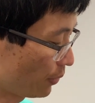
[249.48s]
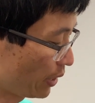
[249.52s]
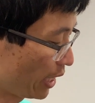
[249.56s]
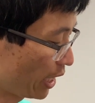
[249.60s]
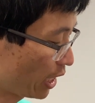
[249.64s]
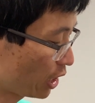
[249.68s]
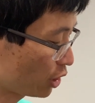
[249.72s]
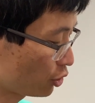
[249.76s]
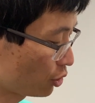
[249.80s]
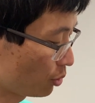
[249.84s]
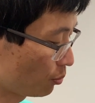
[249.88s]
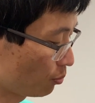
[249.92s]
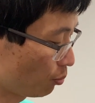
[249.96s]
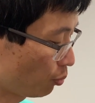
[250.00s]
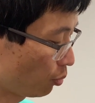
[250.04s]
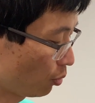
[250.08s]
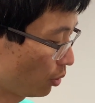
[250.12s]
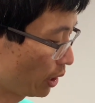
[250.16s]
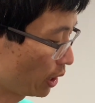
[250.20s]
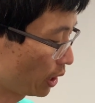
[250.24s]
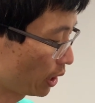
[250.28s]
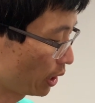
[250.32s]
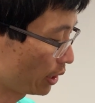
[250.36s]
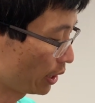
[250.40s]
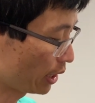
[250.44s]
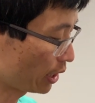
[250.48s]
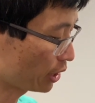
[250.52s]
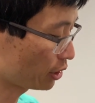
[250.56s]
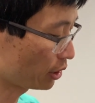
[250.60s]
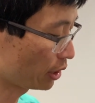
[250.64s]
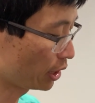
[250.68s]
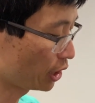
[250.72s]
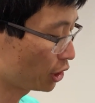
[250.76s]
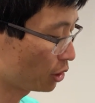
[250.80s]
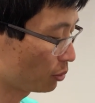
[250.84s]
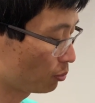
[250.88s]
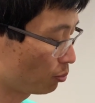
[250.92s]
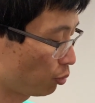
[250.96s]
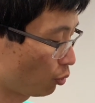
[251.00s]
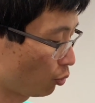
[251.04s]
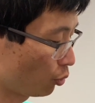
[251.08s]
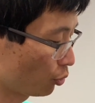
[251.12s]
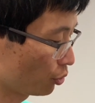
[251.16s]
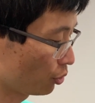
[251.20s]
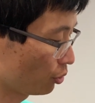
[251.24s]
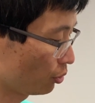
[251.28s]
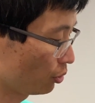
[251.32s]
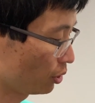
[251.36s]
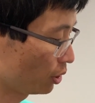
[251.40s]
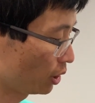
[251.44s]
exit exhalation
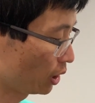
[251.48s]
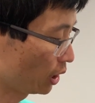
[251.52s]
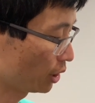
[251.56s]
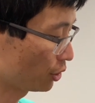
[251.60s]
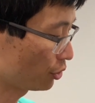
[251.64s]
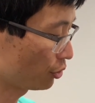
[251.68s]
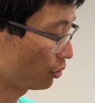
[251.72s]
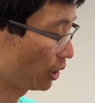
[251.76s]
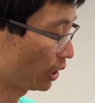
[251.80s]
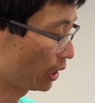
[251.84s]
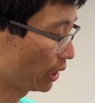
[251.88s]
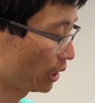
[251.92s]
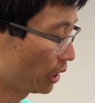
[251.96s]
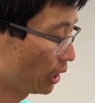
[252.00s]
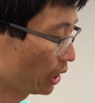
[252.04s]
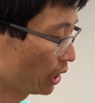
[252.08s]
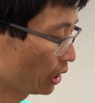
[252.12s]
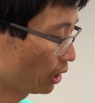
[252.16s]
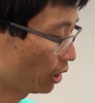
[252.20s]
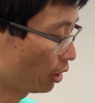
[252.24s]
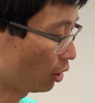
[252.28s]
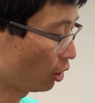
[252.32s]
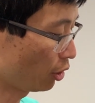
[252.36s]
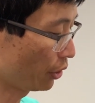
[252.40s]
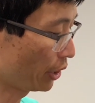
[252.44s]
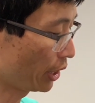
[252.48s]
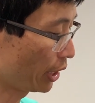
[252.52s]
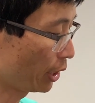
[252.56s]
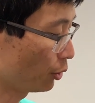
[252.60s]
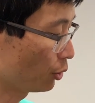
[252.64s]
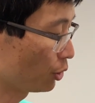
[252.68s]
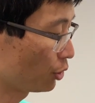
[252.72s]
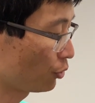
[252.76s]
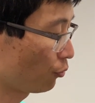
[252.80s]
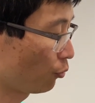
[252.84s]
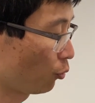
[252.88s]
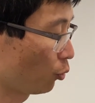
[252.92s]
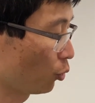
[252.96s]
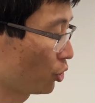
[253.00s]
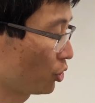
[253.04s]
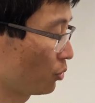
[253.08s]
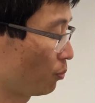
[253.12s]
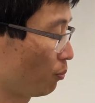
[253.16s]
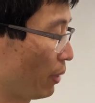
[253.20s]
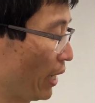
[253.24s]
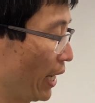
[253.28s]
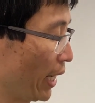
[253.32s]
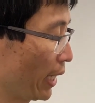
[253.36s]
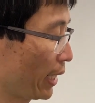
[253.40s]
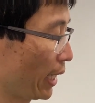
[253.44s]
portal so that all the air is
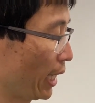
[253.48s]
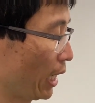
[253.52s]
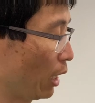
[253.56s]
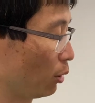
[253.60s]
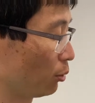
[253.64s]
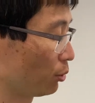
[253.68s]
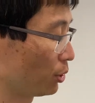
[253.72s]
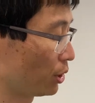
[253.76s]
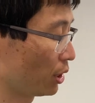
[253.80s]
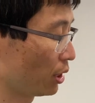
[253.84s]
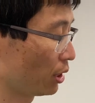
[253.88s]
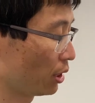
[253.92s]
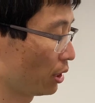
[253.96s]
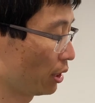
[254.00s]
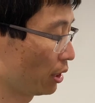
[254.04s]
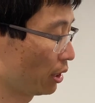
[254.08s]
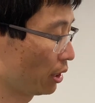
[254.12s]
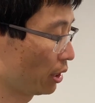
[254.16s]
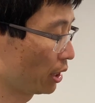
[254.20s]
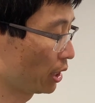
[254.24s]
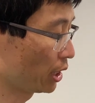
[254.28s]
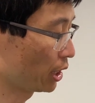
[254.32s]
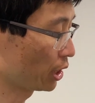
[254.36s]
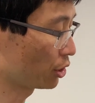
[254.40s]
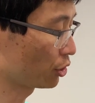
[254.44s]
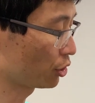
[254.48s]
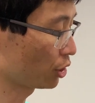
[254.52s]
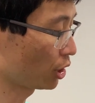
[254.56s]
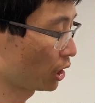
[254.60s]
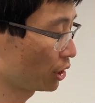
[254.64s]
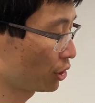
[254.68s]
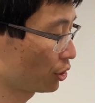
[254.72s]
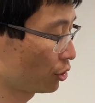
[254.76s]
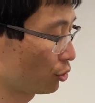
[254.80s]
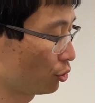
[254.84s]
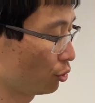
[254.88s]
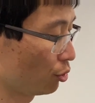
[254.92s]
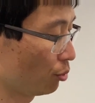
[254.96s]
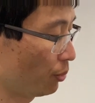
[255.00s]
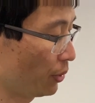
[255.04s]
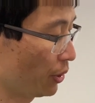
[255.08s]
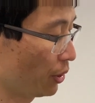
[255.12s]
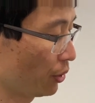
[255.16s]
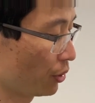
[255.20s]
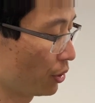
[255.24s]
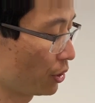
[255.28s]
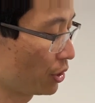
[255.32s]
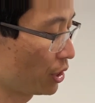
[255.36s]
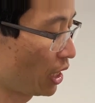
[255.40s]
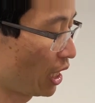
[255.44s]
forced back out the exhaust tube
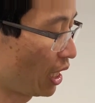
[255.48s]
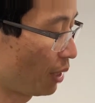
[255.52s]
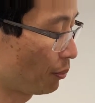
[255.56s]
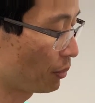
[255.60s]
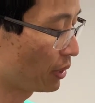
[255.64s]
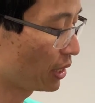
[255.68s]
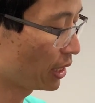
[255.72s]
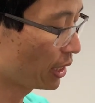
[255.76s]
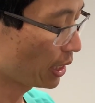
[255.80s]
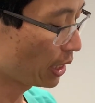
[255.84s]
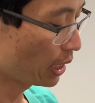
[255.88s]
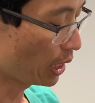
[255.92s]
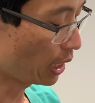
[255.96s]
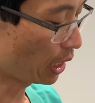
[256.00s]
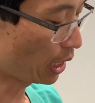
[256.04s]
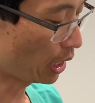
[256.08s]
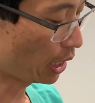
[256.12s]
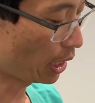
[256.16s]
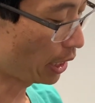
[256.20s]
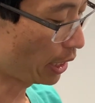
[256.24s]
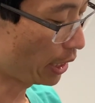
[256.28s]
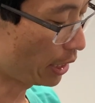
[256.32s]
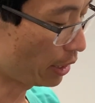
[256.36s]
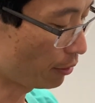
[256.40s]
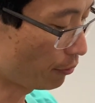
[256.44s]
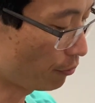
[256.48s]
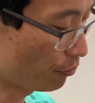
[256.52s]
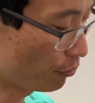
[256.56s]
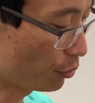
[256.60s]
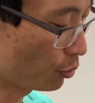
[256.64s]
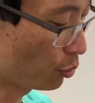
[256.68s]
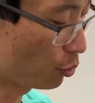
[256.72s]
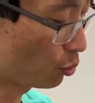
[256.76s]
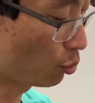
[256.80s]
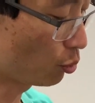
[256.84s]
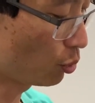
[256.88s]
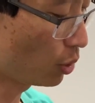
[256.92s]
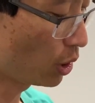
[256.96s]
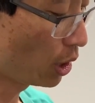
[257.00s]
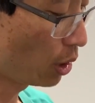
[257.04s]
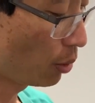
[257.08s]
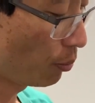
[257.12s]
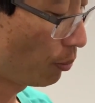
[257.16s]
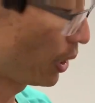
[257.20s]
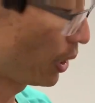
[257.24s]
here on the top. Basically